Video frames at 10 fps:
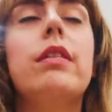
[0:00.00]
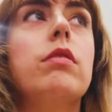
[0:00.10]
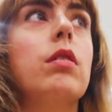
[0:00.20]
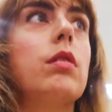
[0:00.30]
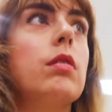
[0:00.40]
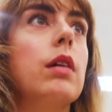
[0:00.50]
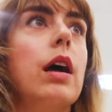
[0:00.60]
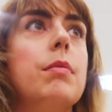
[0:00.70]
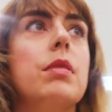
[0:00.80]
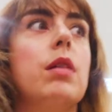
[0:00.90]
Right, so
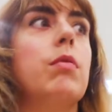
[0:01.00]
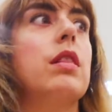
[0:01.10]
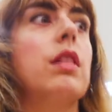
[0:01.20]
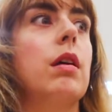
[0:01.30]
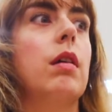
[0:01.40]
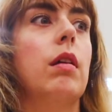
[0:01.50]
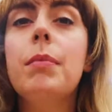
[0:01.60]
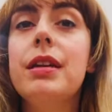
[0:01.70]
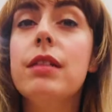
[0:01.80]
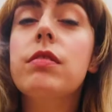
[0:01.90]
I'm done with the
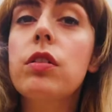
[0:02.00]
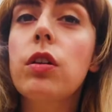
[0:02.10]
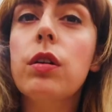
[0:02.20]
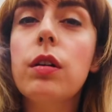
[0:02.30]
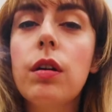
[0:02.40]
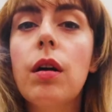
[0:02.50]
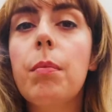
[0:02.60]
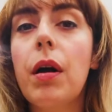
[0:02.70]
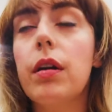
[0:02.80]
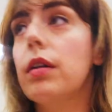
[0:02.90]
medicinal
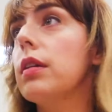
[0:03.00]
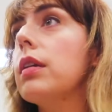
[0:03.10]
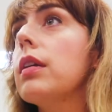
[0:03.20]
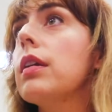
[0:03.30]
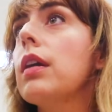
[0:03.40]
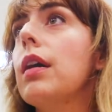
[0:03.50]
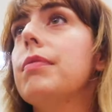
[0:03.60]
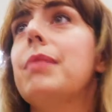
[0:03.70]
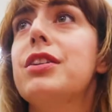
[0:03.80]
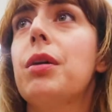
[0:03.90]
part of
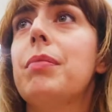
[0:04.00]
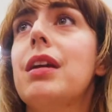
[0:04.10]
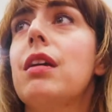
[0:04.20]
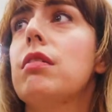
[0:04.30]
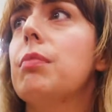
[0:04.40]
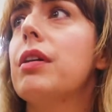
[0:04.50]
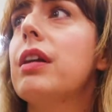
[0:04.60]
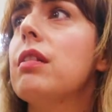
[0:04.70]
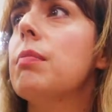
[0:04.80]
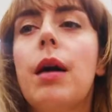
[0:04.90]
my shopping
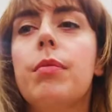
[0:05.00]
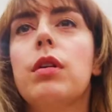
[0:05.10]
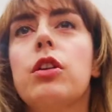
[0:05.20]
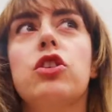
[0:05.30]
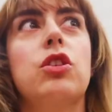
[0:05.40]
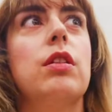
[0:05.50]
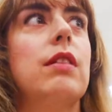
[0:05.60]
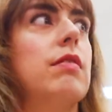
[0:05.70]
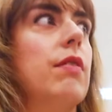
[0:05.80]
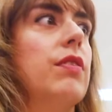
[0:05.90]
experience. I'm gonna show you
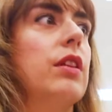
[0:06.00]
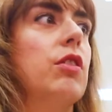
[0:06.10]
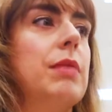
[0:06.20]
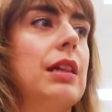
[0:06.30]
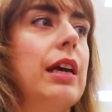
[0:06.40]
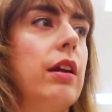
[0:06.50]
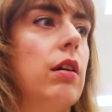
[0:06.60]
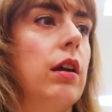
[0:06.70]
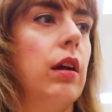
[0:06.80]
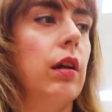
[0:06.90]
that stuff a little bit
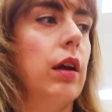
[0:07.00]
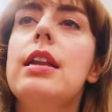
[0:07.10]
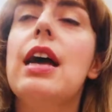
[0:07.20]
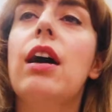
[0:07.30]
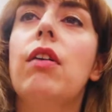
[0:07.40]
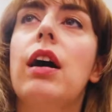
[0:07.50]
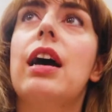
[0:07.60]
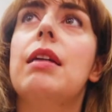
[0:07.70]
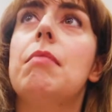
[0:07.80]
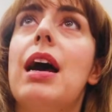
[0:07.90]
later. Now
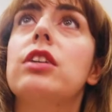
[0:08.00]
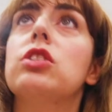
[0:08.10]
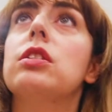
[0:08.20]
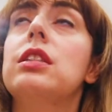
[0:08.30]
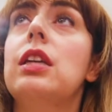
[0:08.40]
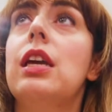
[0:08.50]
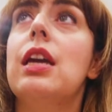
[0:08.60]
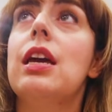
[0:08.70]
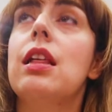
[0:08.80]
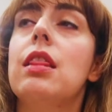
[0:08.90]
I'm actually
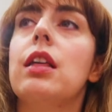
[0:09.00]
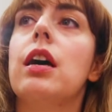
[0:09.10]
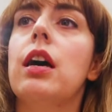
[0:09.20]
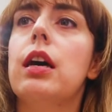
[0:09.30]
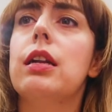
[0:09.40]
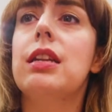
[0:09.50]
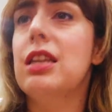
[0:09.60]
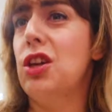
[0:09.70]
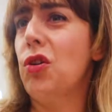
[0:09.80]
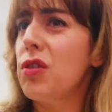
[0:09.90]
in the
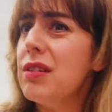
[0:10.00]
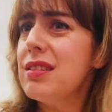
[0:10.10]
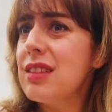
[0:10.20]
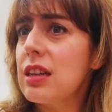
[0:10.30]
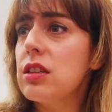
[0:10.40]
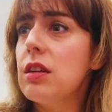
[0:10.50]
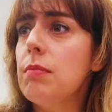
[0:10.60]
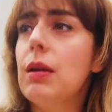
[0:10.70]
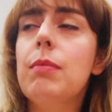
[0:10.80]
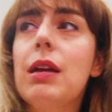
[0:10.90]
deodorant
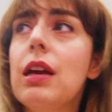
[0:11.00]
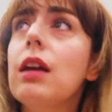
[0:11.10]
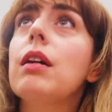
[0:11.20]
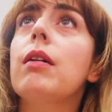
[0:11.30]
section, maybe?